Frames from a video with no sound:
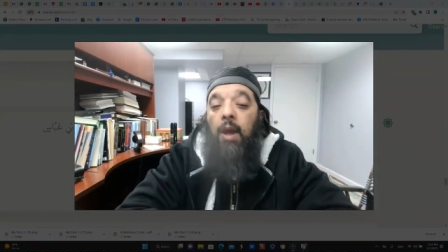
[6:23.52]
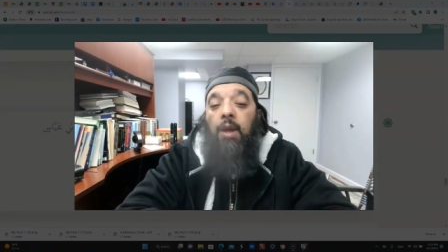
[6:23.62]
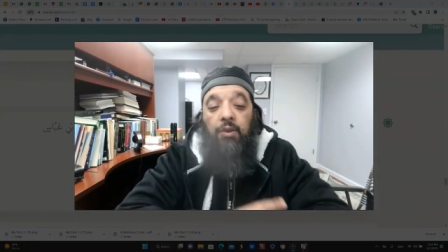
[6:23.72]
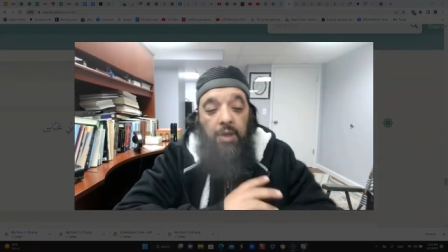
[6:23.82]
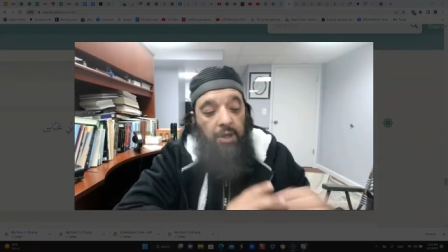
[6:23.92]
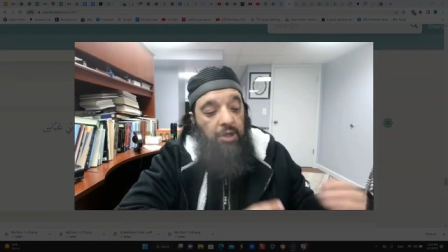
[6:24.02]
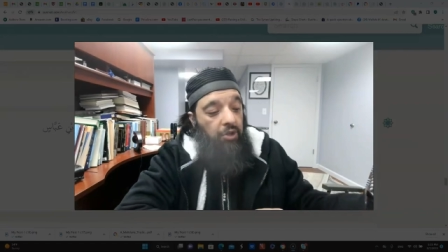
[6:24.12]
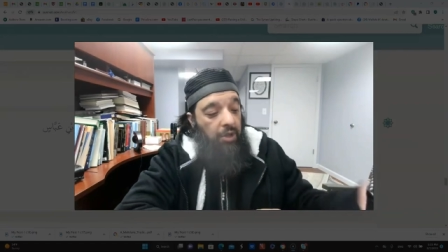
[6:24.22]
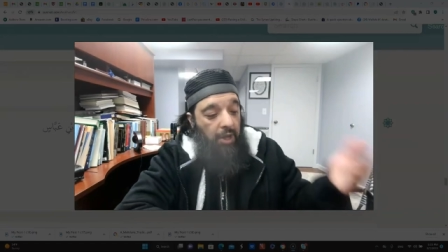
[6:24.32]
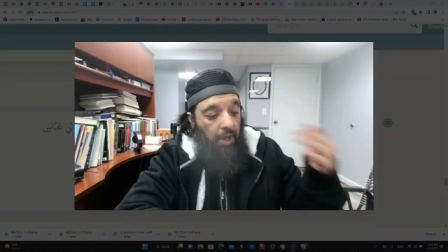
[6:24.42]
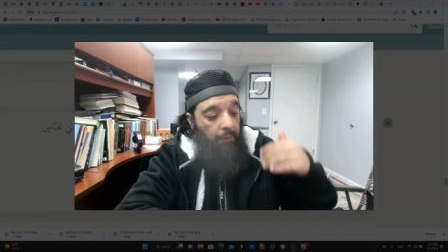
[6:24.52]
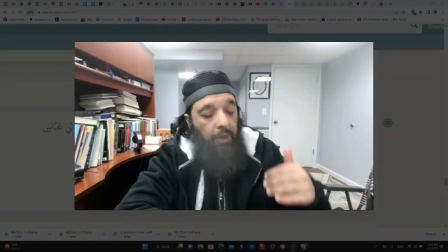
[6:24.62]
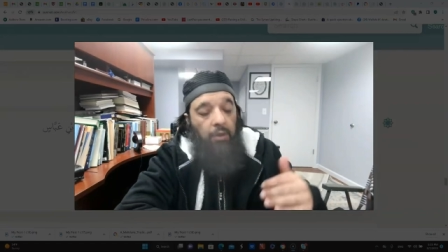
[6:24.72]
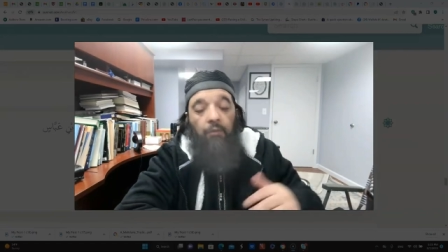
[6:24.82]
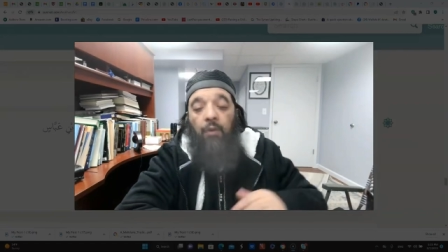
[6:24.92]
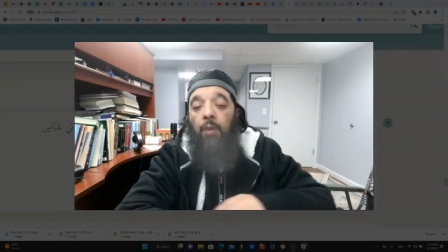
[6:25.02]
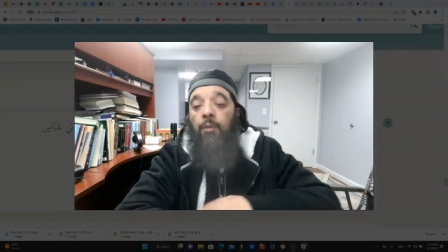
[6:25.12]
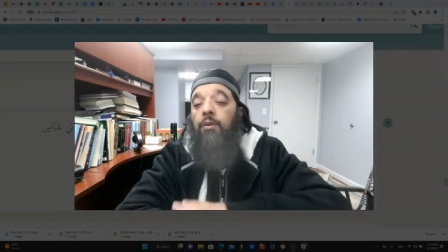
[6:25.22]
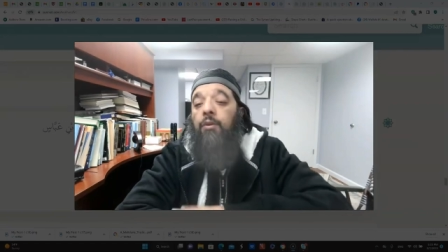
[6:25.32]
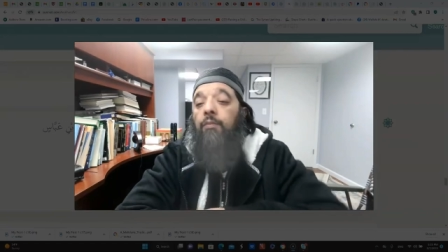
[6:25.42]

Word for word: It's najas to take back your vomit.